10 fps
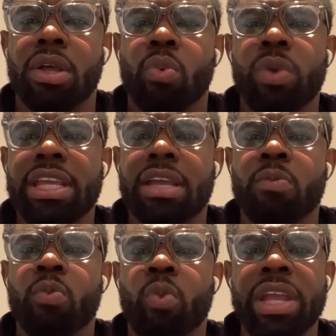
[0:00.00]
week
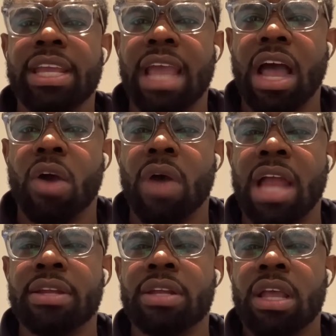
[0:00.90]
in, week out,
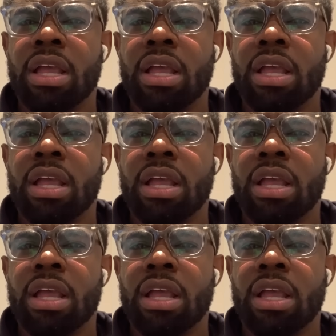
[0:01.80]
and